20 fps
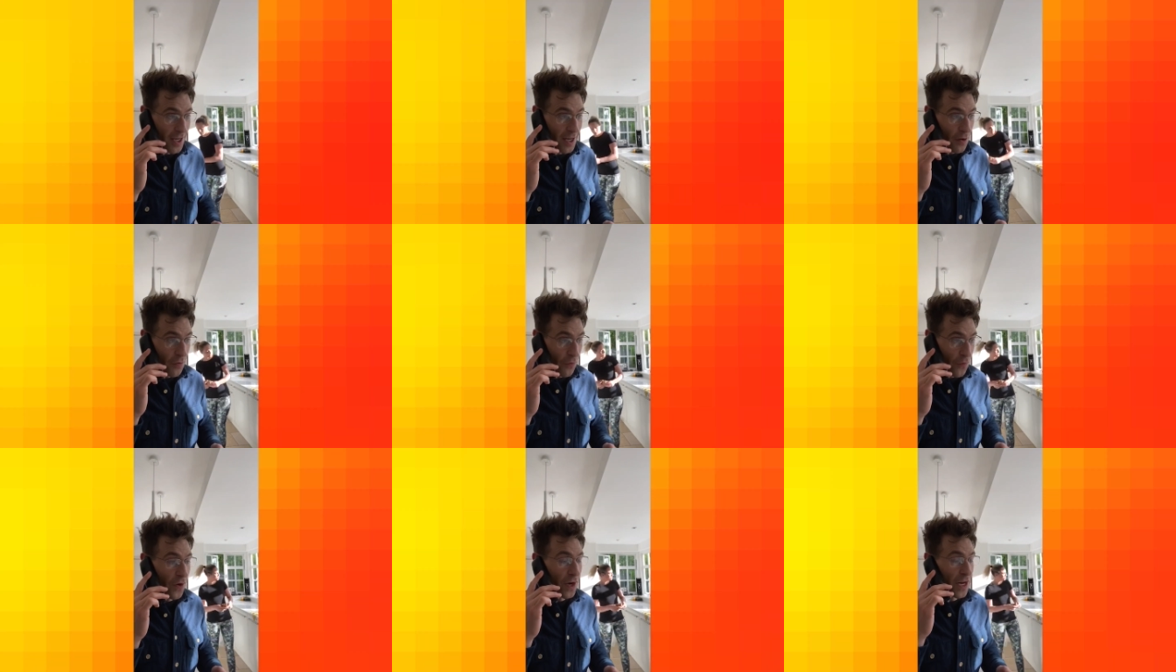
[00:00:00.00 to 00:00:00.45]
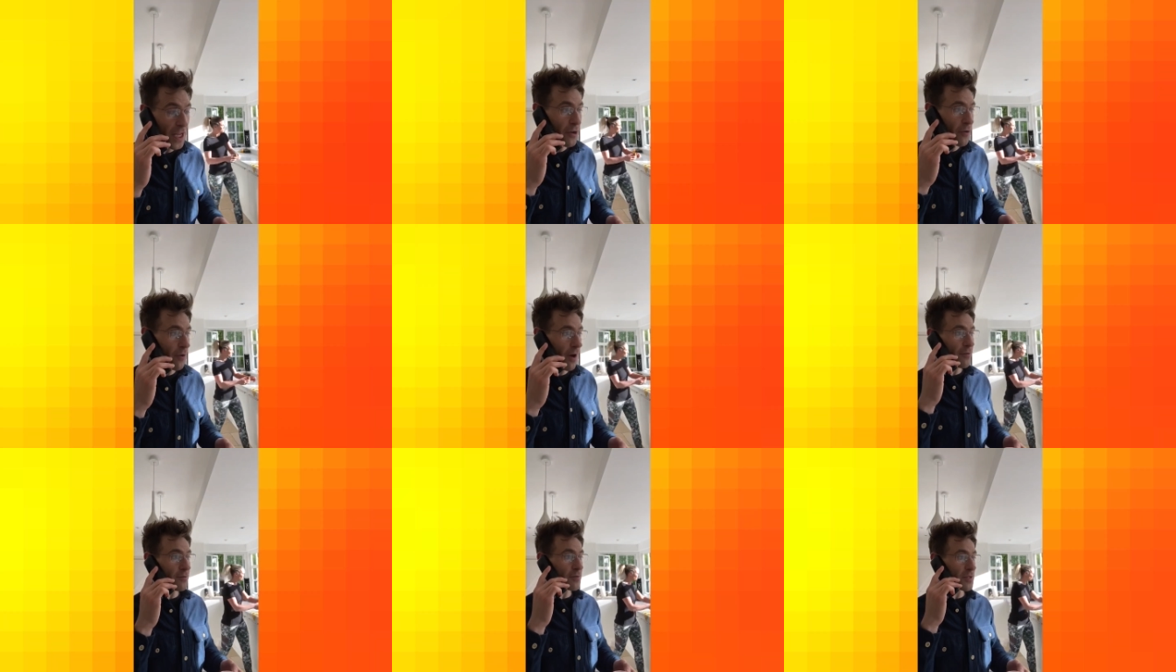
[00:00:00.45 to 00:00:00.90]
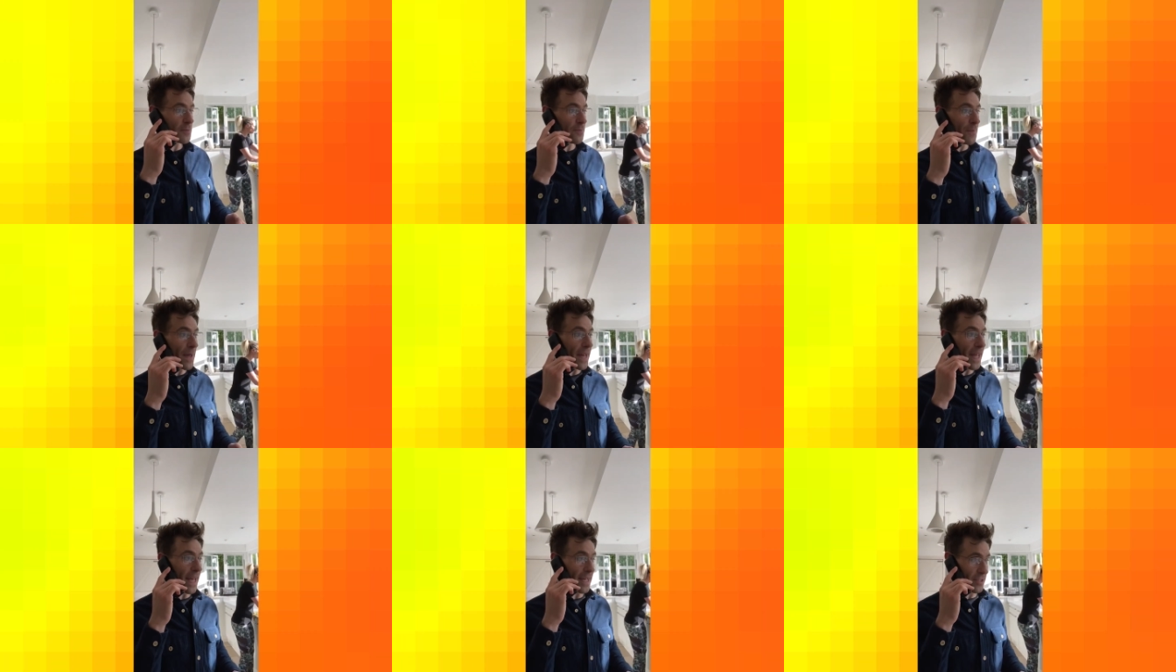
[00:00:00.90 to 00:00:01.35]
Fully grown
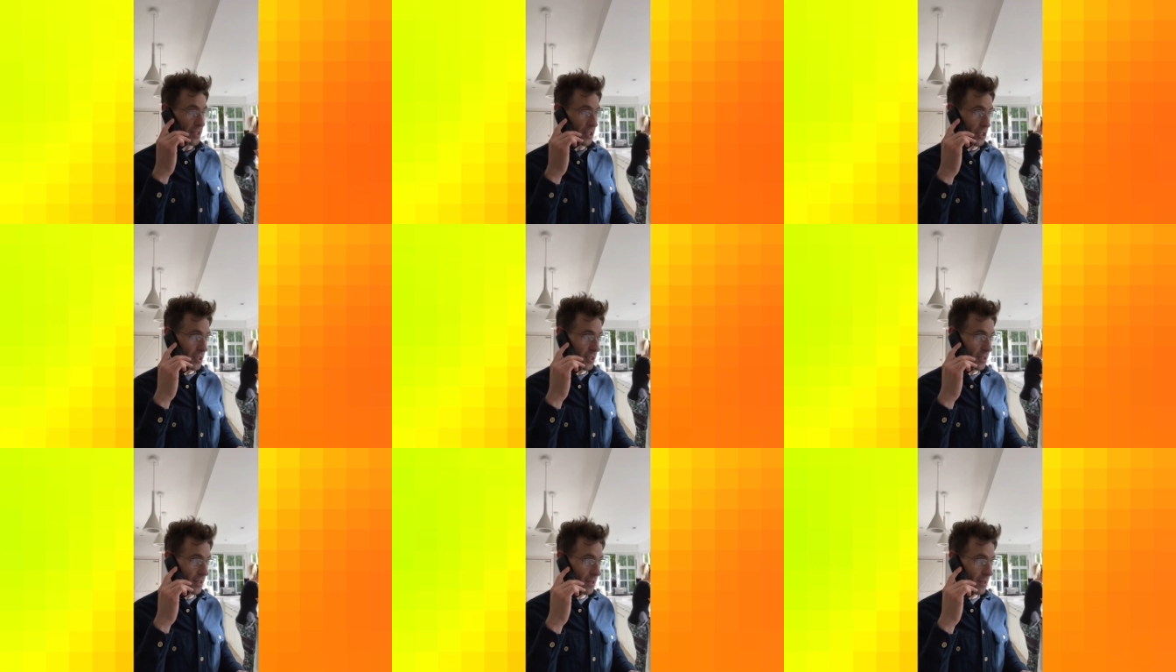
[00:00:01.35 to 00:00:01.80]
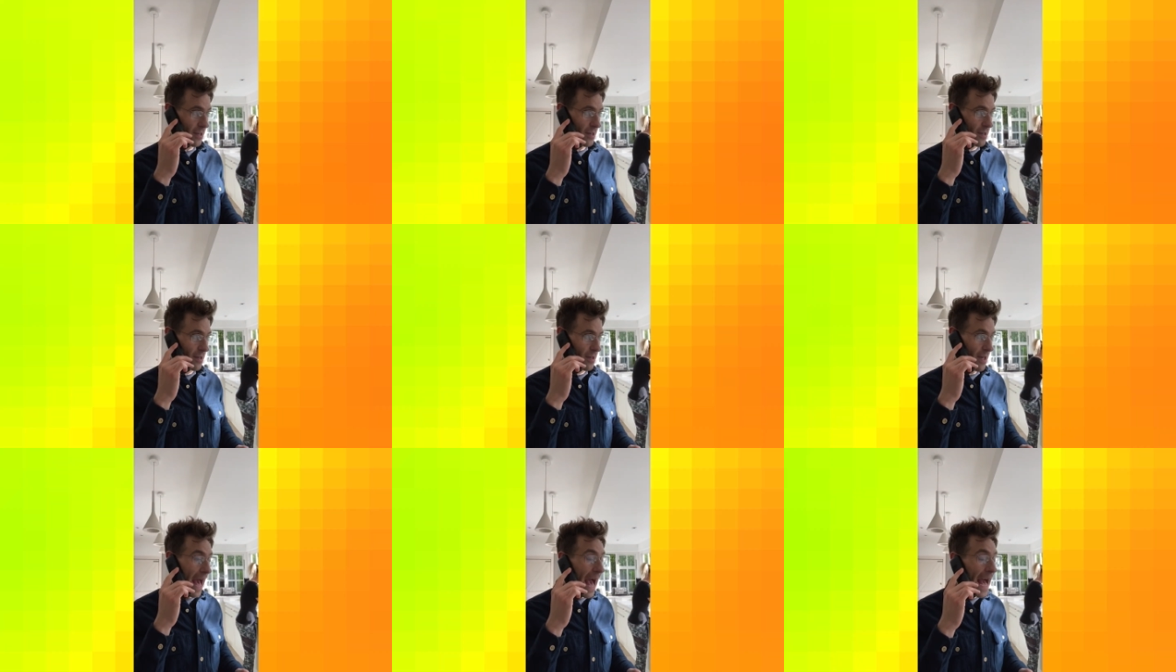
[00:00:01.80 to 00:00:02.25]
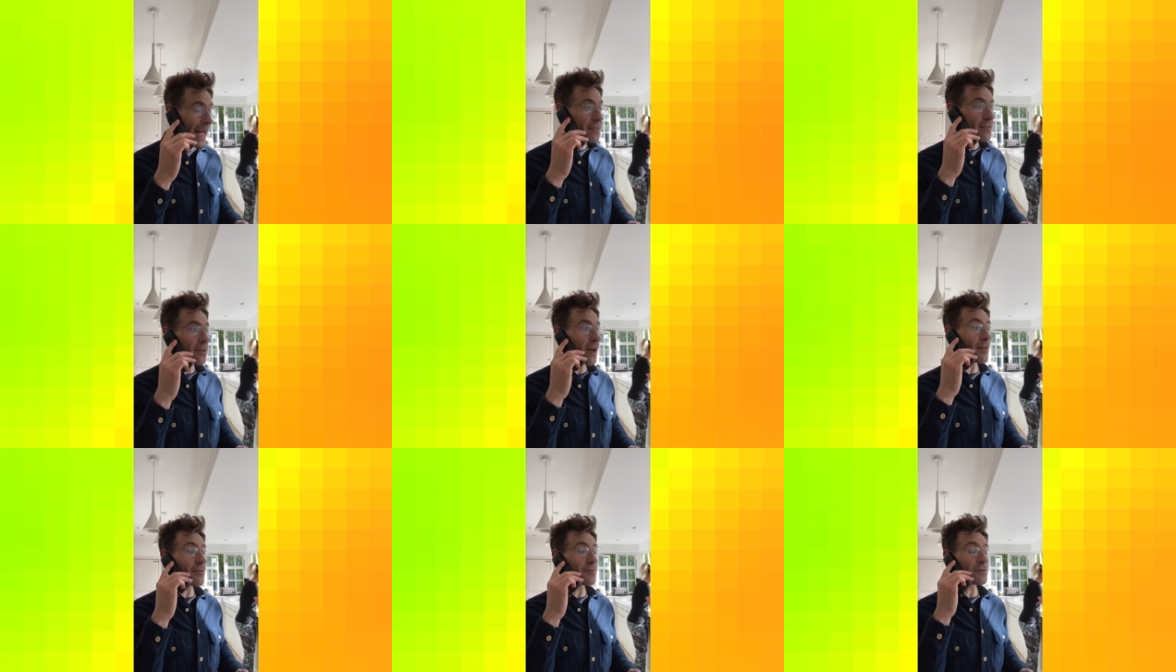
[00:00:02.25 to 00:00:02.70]
spinach.
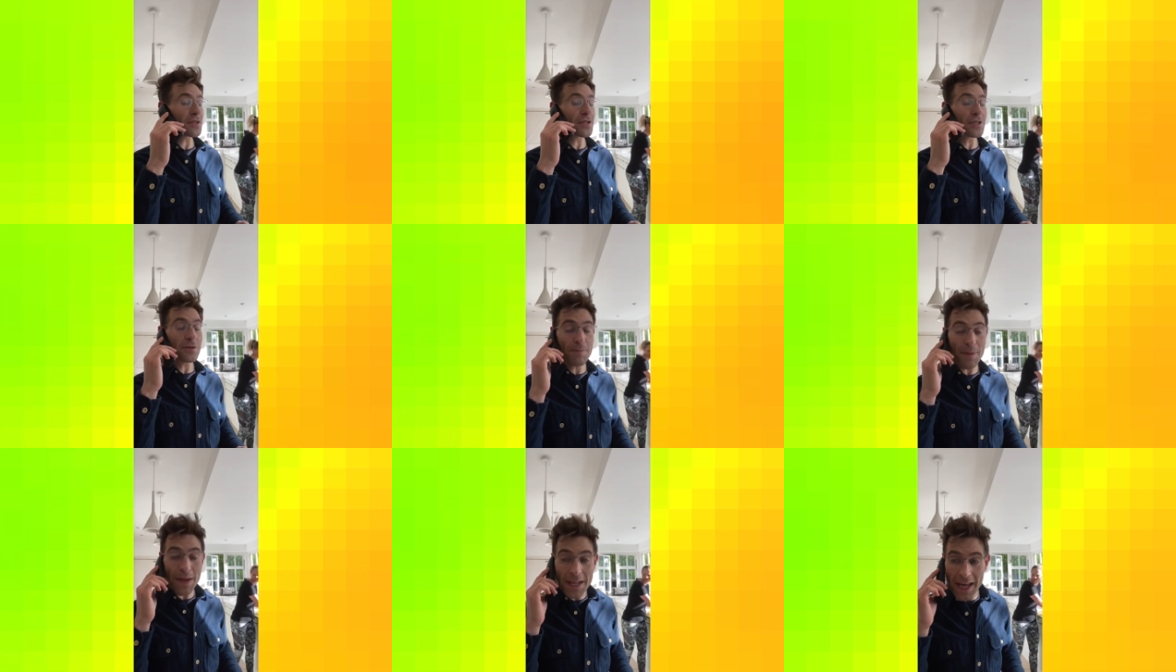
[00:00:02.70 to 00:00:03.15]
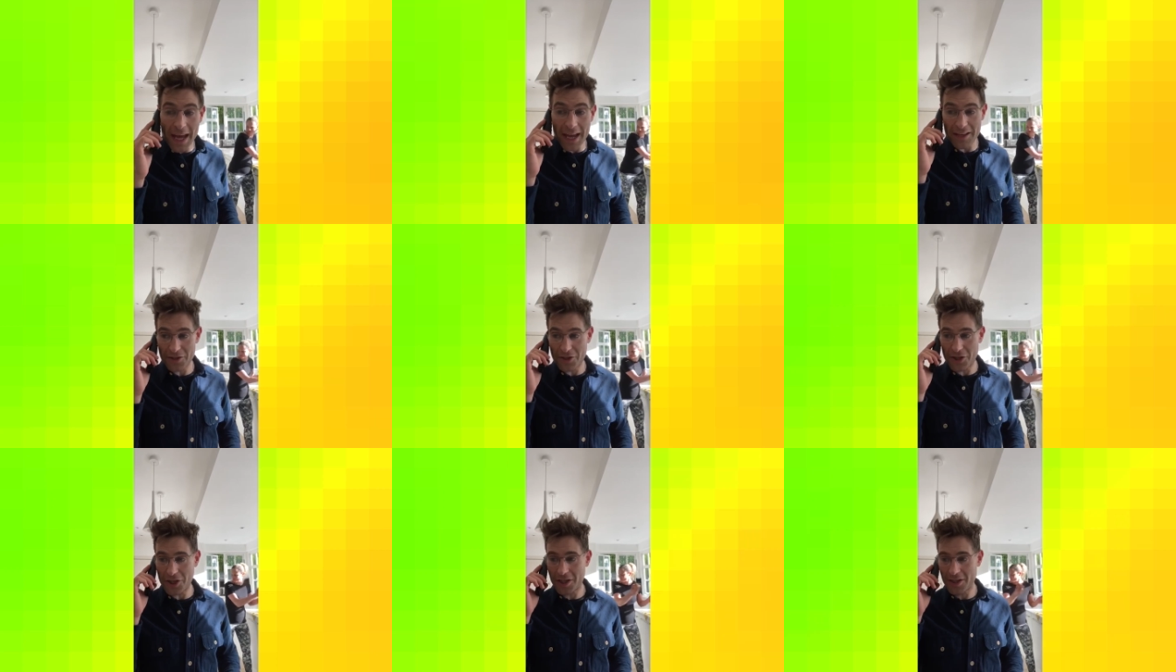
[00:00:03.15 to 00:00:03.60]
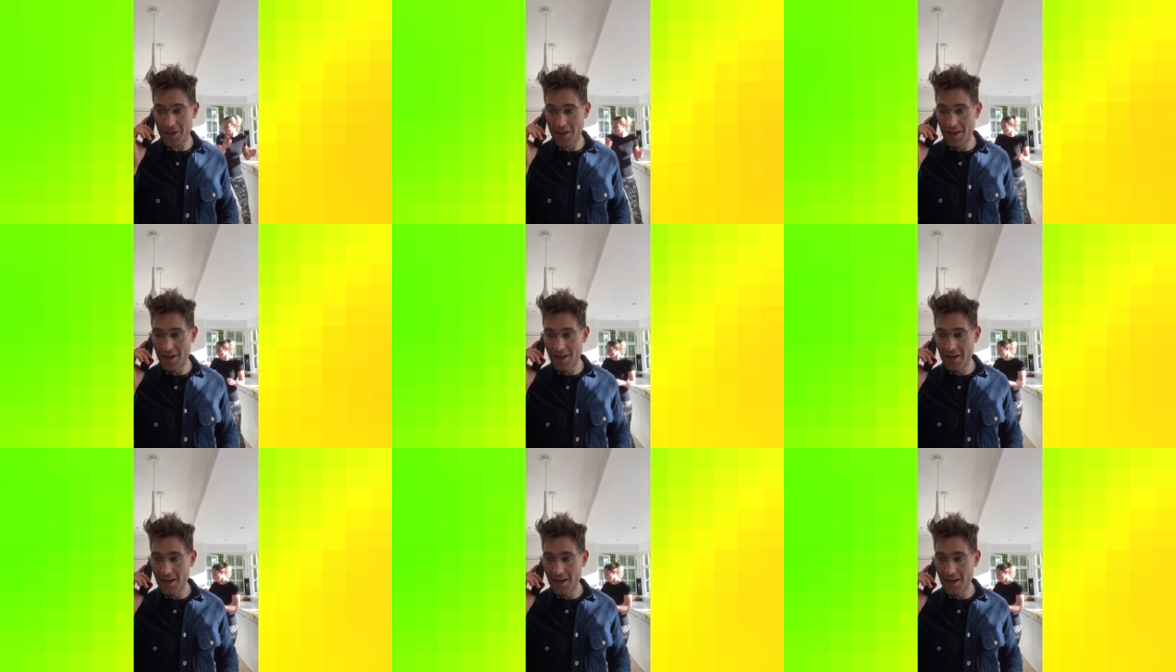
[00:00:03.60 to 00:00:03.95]
Adult spinach.